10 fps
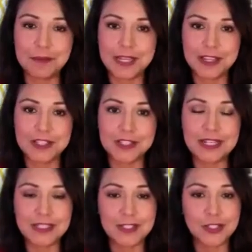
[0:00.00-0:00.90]
because
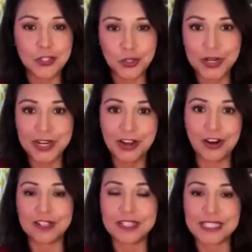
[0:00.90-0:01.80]
it's during
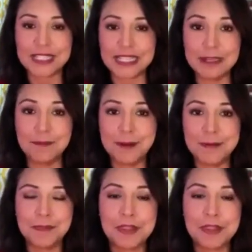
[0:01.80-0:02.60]
our sleep